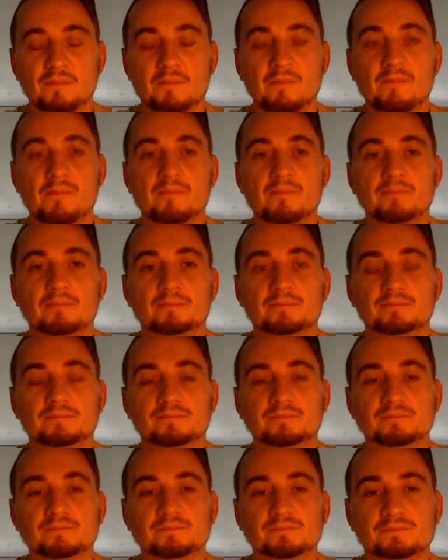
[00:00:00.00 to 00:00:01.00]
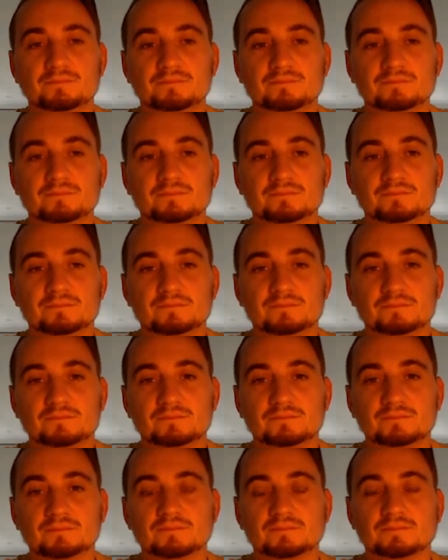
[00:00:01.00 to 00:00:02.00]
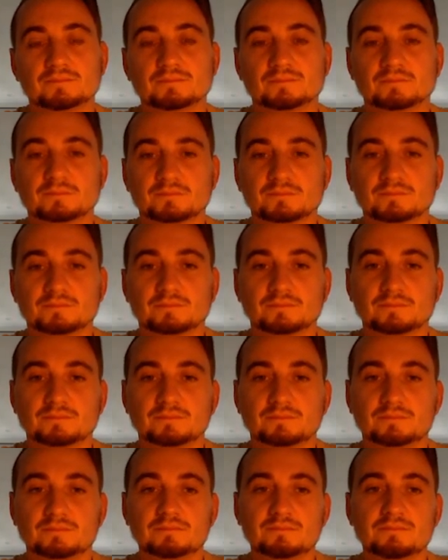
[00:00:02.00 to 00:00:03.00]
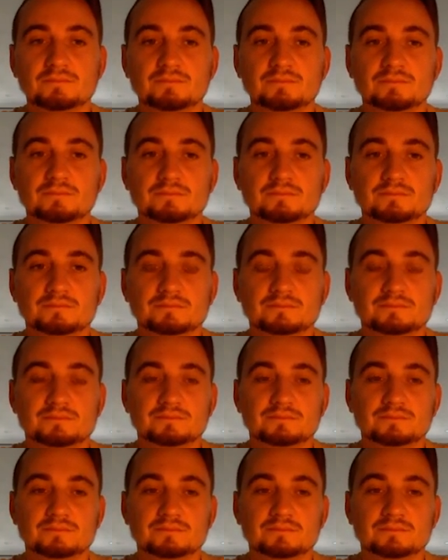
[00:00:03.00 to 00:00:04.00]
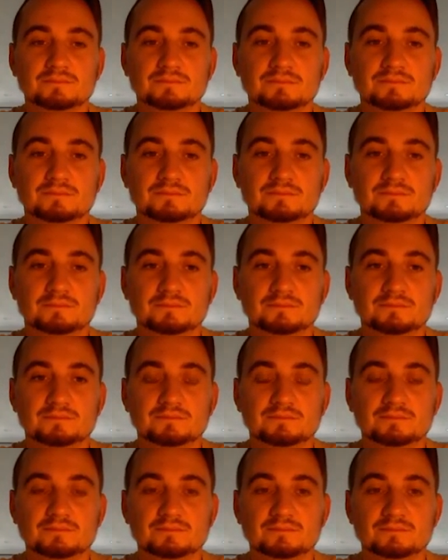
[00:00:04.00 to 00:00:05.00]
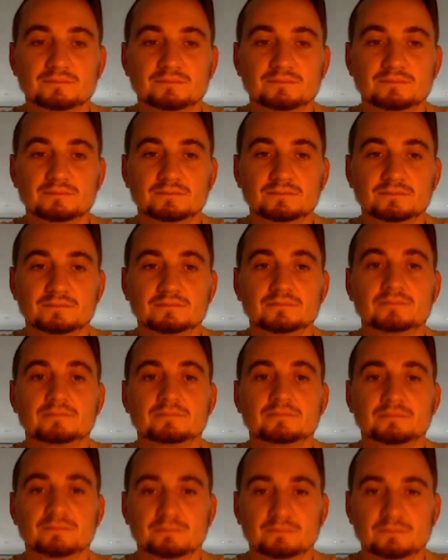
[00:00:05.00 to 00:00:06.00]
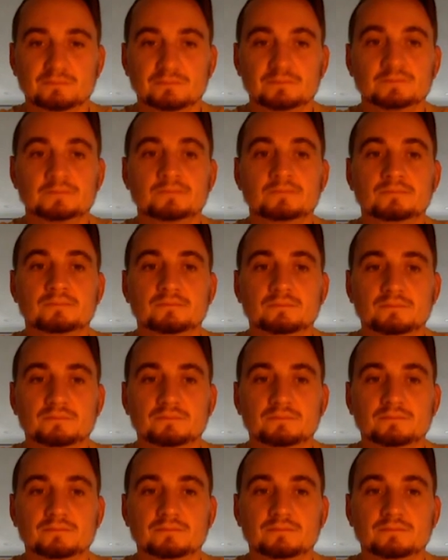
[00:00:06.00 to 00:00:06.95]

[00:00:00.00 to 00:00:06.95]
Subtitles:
No words are spoken by the person on screen.